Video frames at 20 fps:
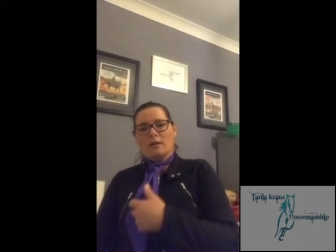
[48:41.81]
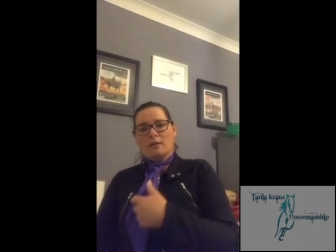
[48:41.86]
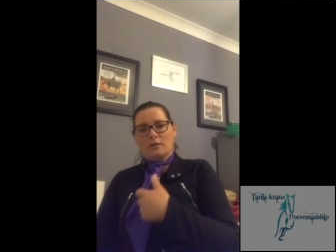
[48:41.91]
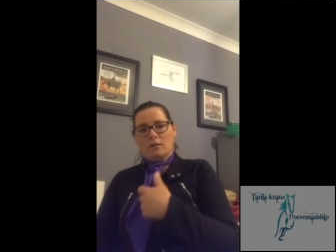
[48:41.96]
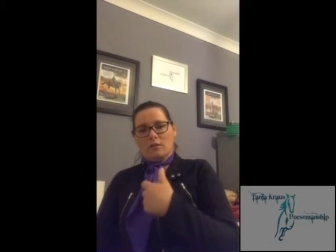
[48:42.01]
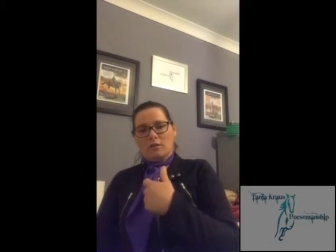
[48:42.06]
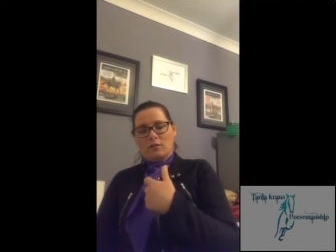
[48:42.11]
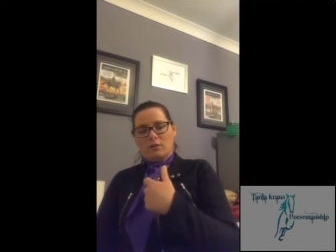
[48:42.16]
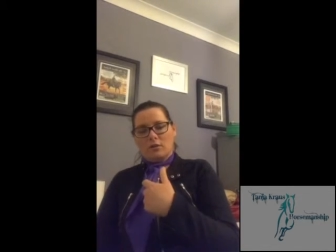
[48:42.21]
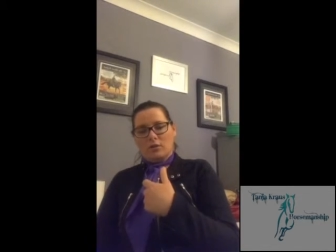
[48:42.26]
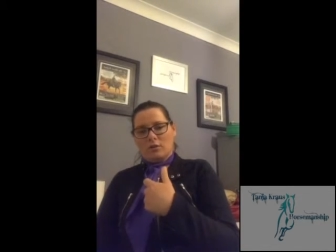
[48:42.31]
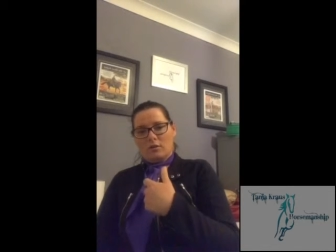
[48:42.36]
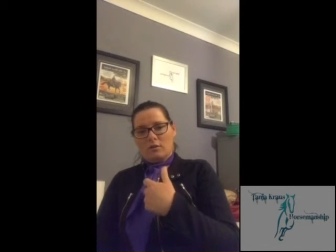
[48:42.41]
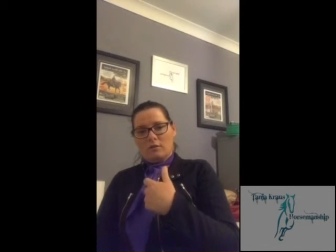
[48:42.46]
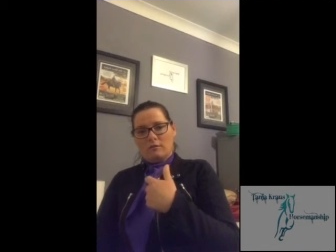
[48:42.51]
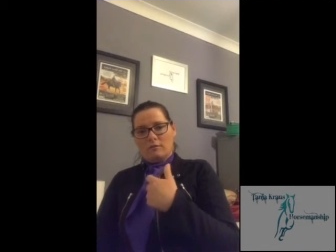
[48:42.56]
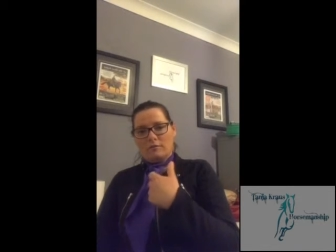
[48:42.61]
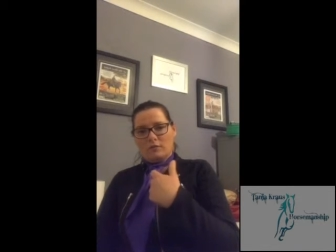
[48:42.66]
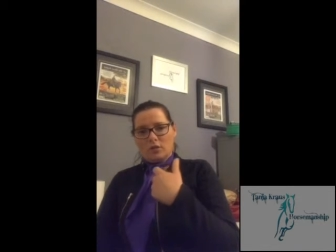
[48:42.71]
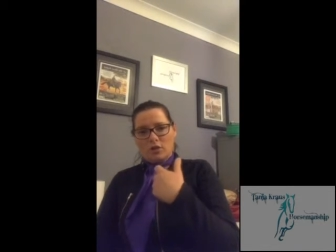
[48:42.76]

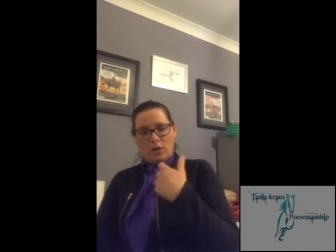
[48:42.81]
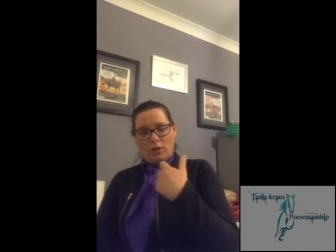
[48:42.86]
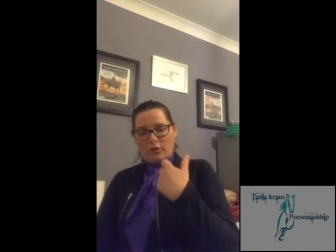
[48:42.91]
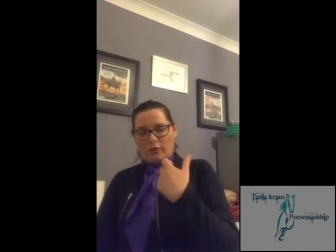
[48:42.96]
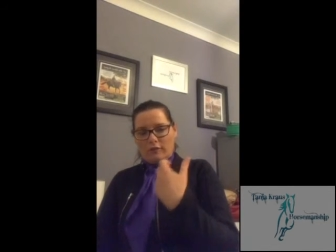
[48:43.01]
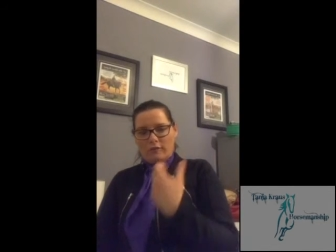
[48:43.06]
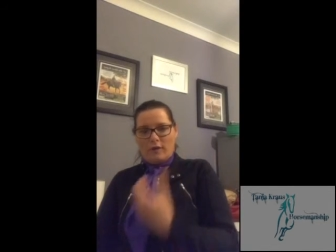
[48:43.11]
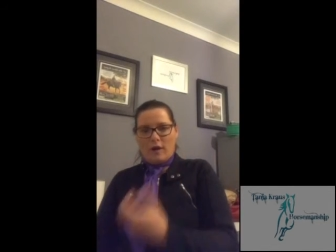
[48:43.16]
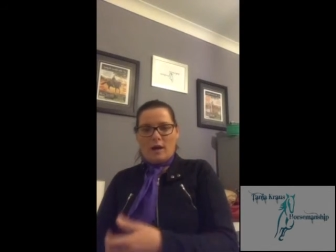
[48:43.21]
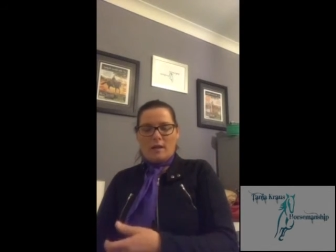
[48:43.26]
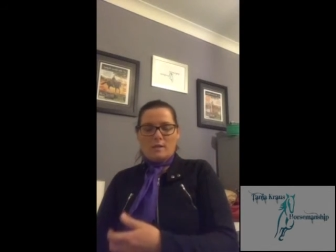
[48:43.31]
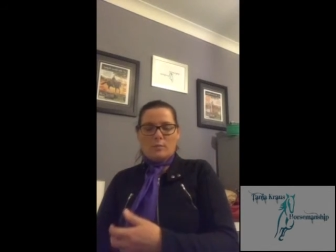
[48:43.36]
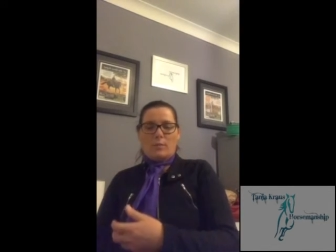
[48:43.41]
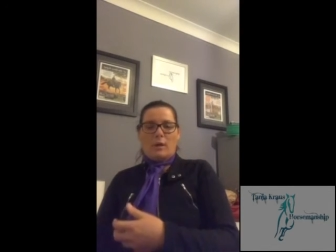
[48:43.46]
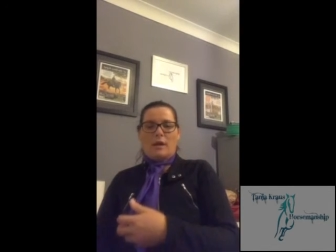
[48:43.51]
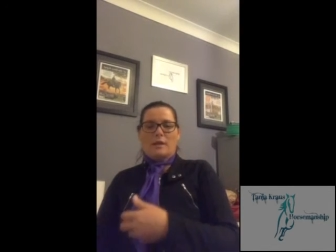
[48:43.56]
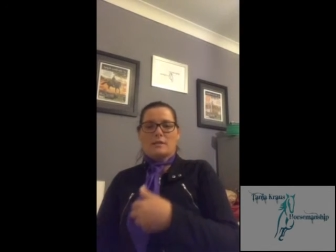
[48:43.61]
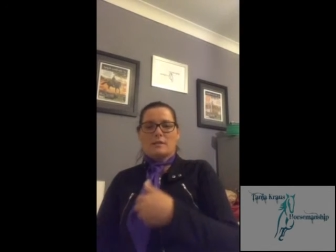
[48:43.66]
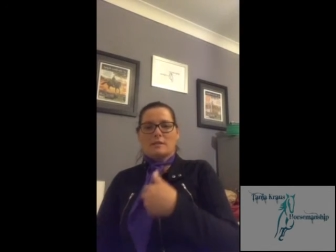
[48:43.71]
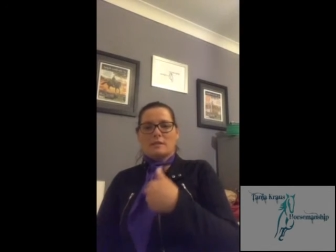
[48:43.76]
you know, the
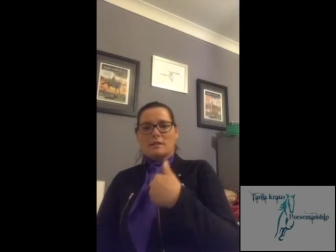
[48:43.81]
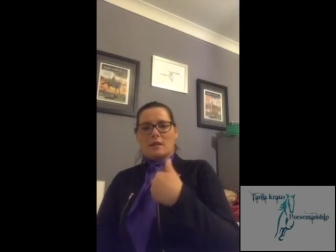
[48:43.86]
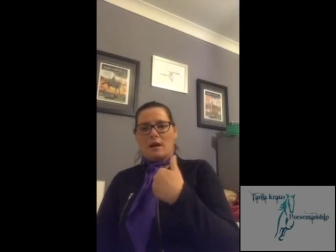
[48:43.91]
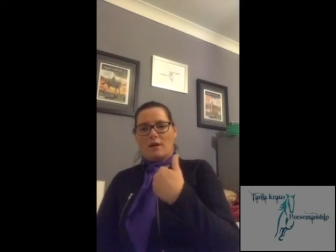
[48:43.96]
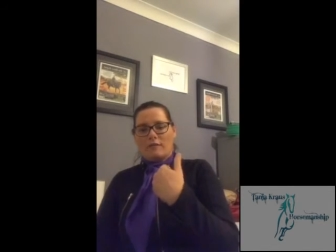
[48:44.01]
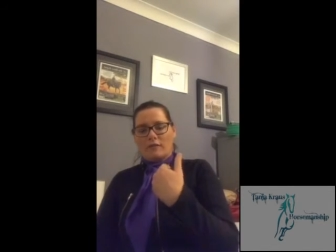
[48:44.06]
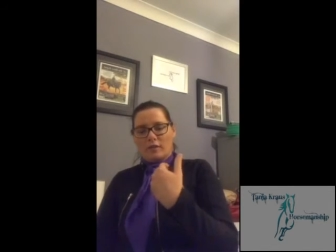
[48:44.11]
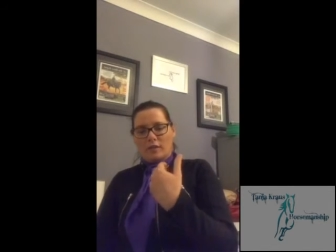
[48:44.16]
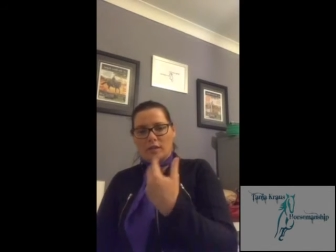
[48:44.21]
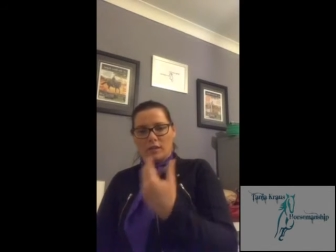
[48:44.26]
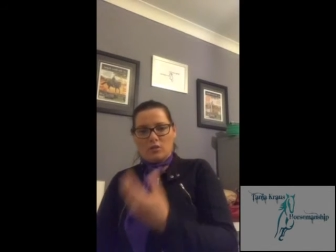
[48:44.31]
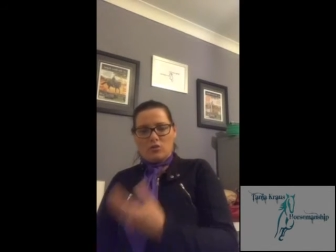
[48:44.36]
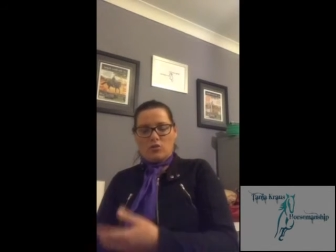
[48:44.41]
fast-paced stuff and the